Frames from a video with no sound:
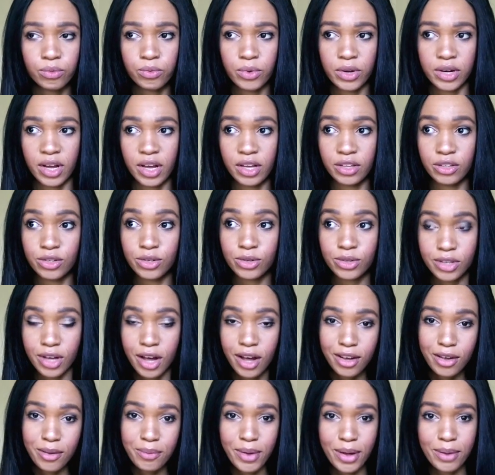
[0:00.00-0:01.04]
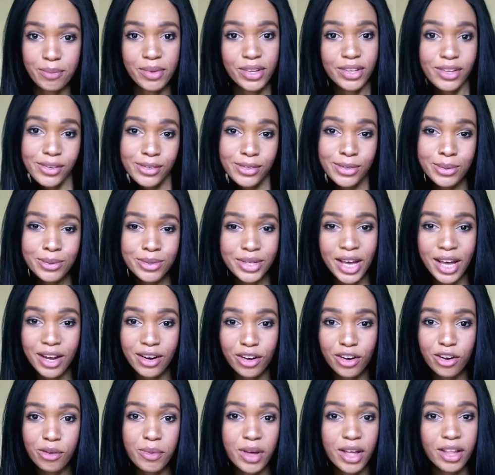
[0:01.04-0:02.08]
When I do talk about my YouTube
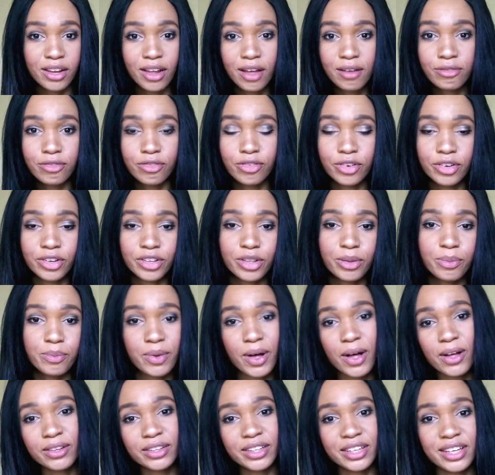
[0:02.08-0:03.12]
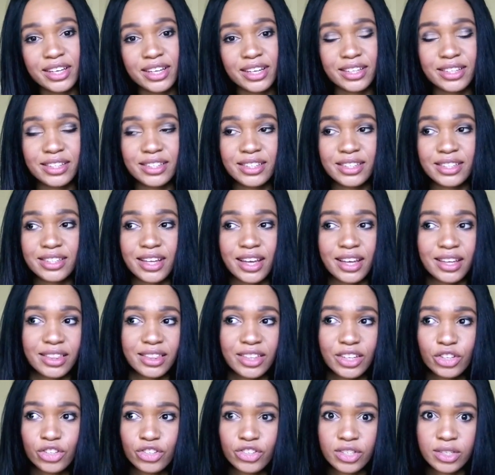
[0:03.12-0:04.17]
channel or my love for the Balkans, like,
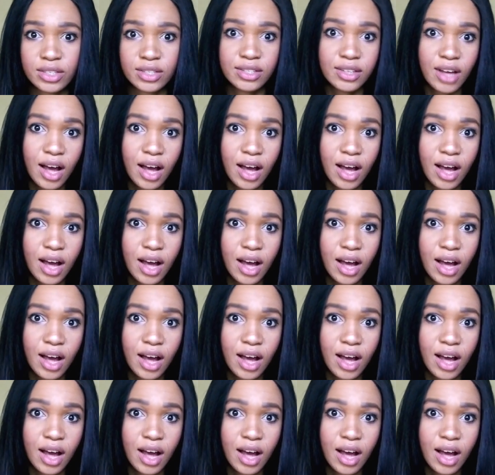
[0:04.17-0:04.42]
they're just